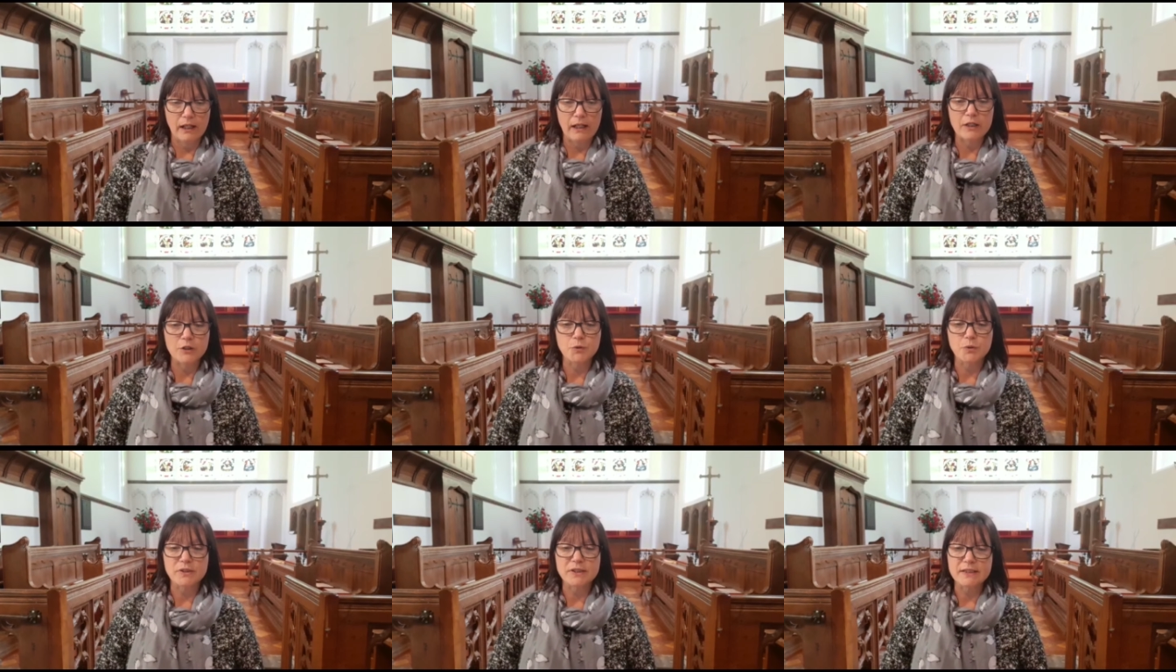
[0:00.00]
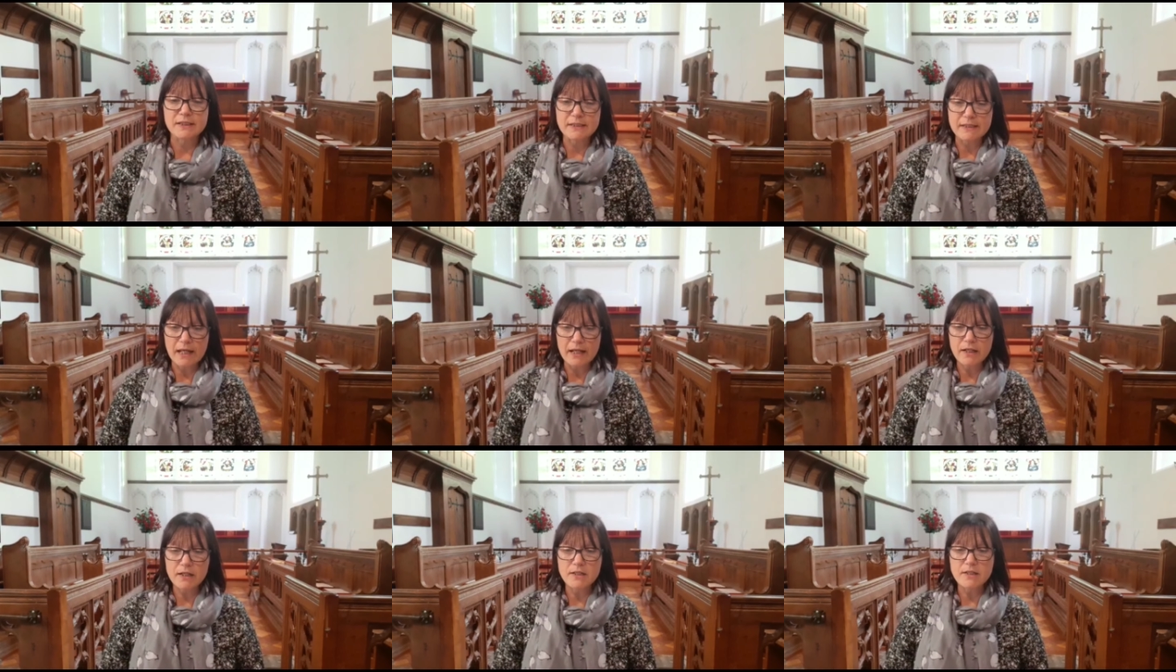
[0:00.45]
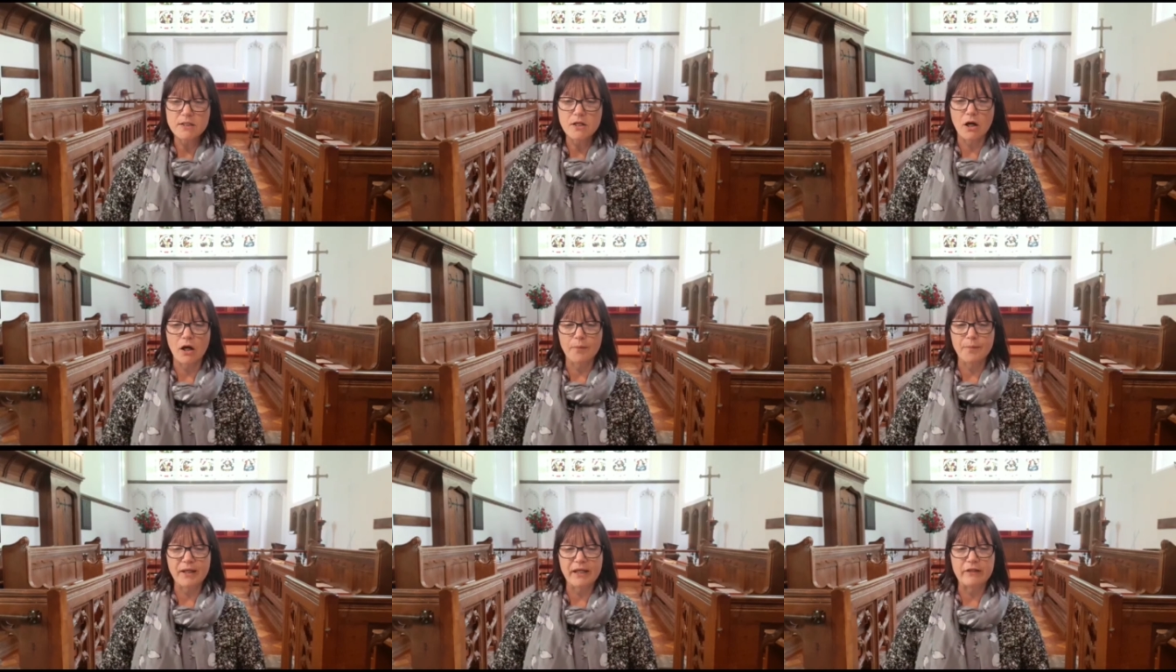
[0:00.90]
It was the second
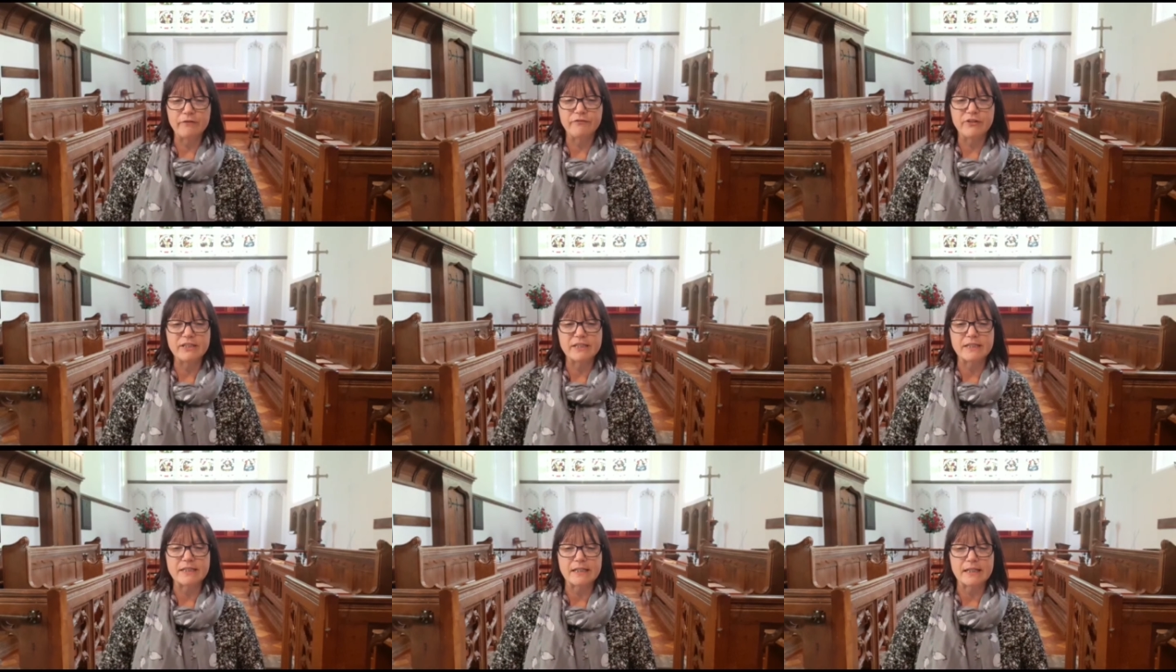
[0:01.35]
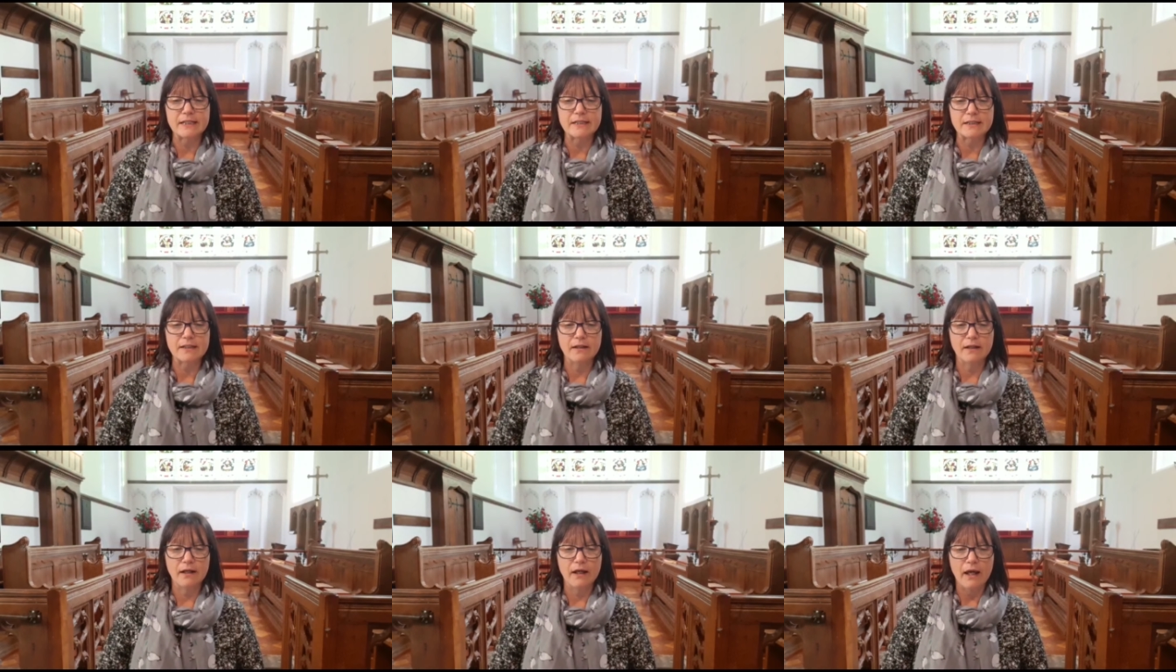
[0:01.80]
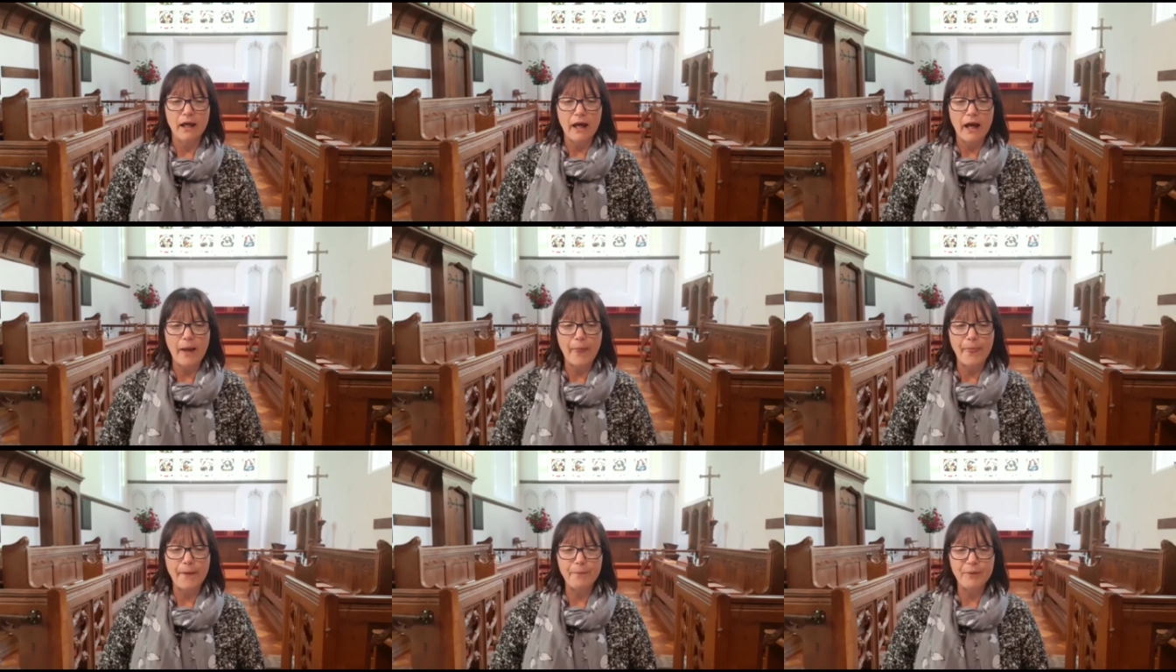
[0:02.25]
time he had visited,
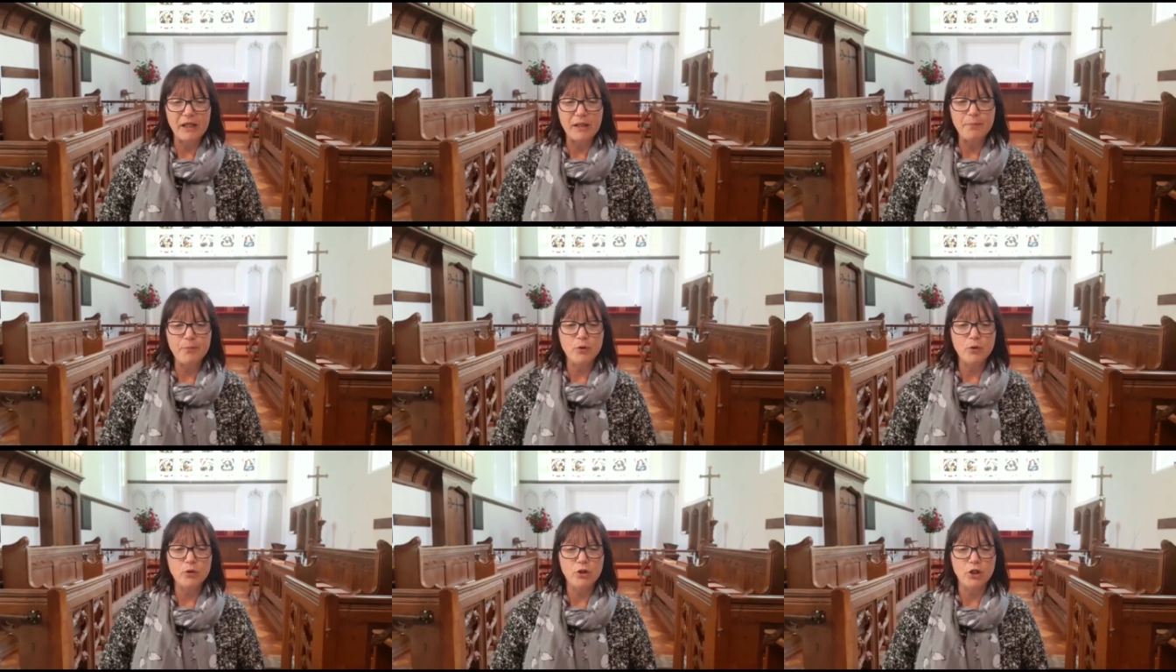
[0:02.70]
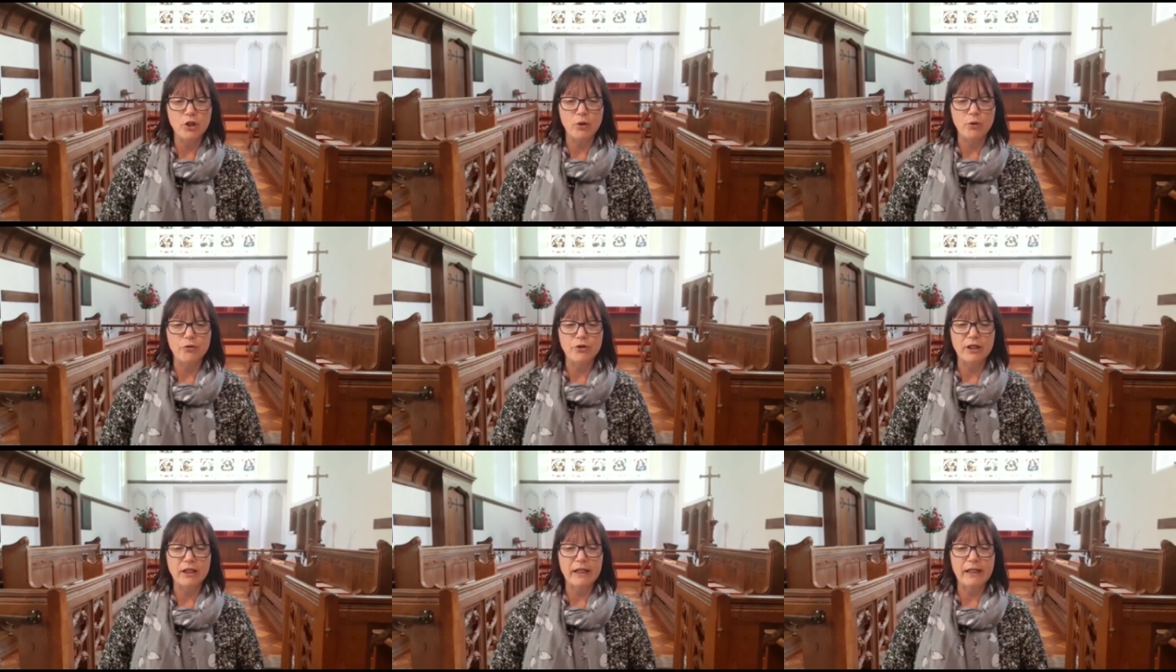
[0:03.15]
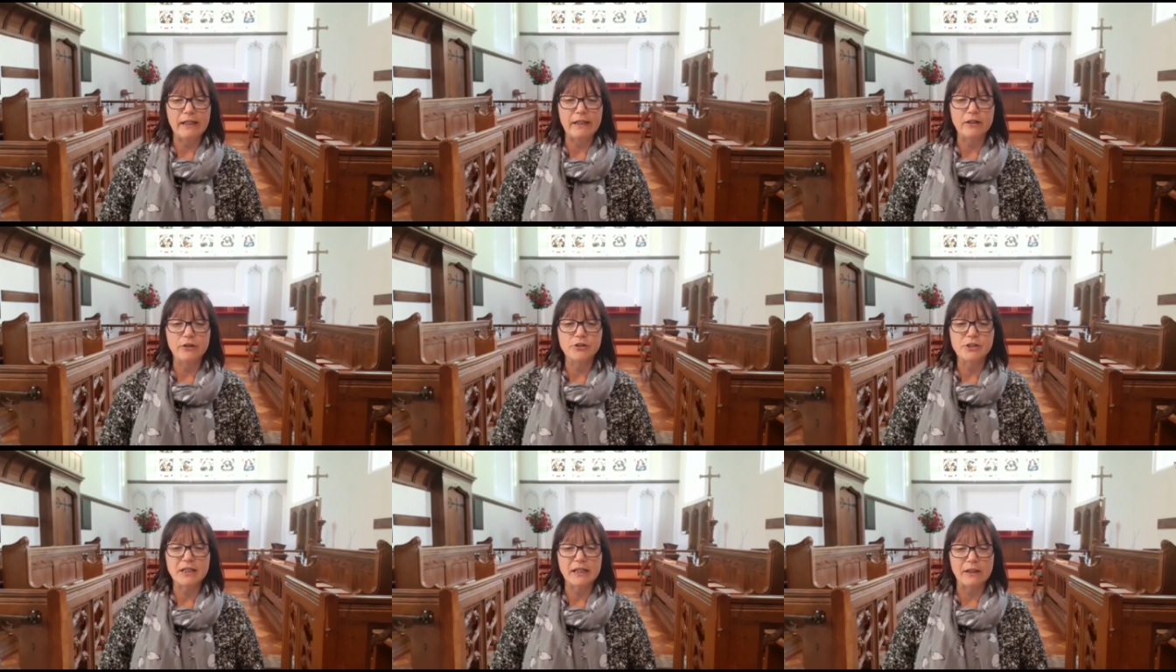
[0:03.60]
and the people knew that he
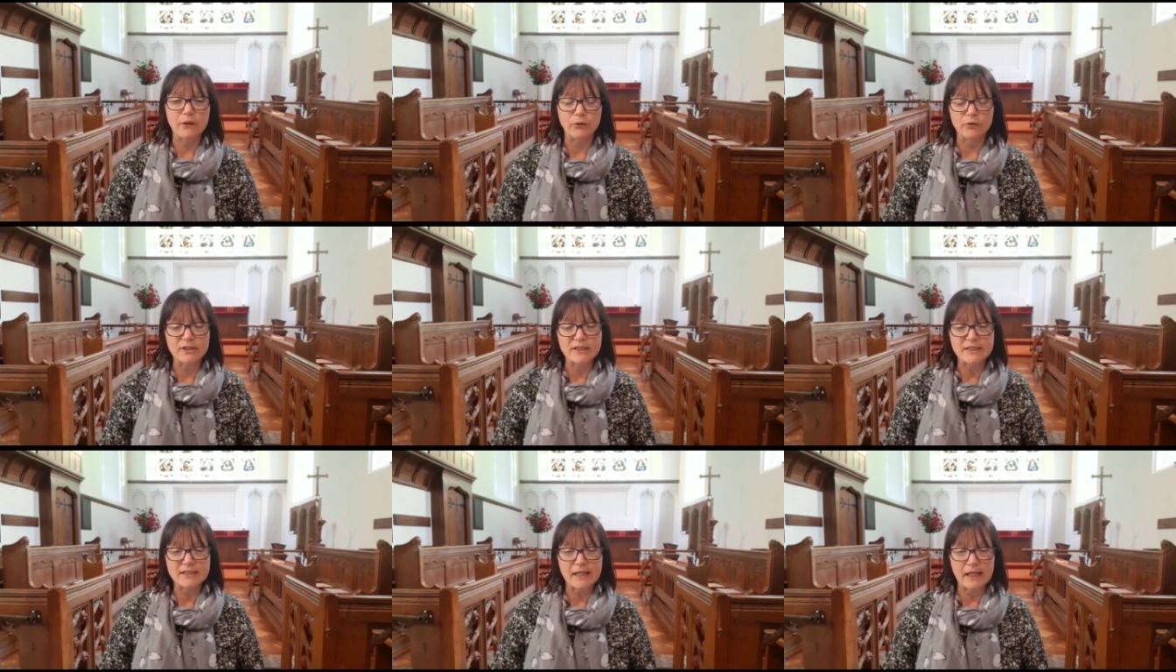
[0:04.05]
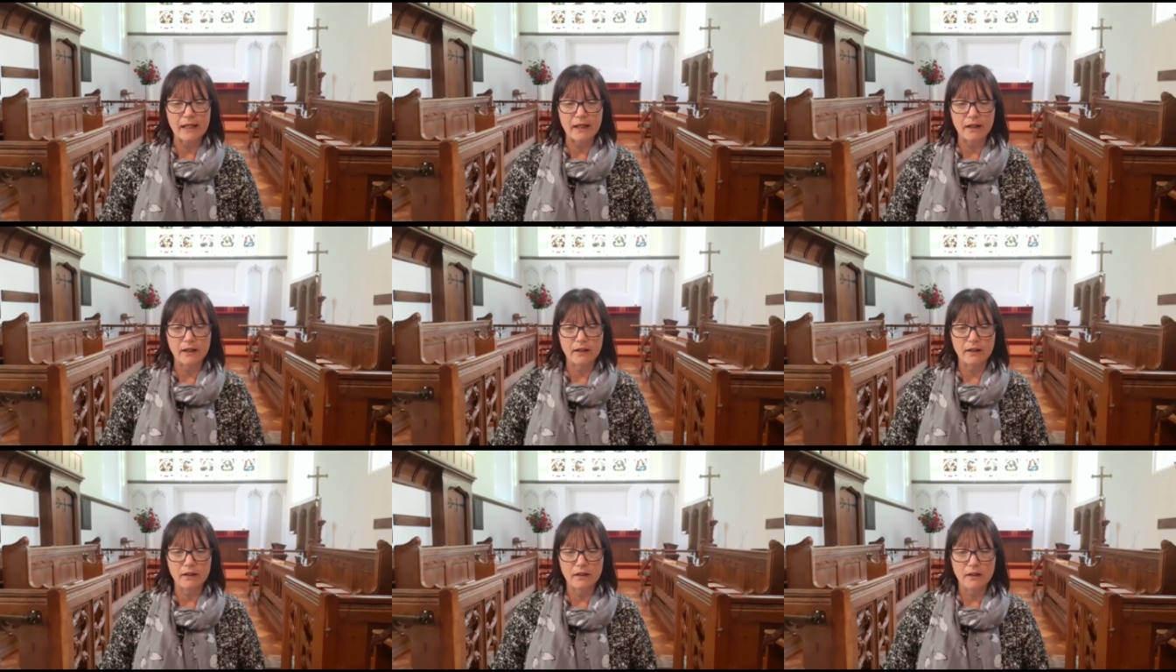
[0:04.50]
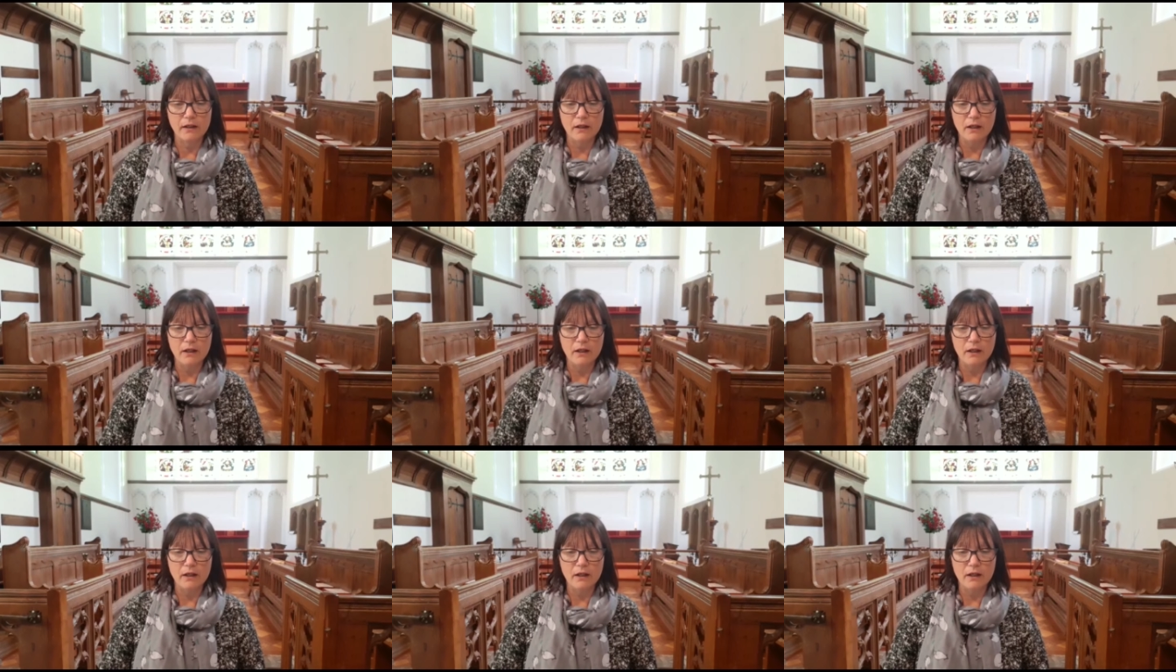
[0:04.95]
could heal the sick.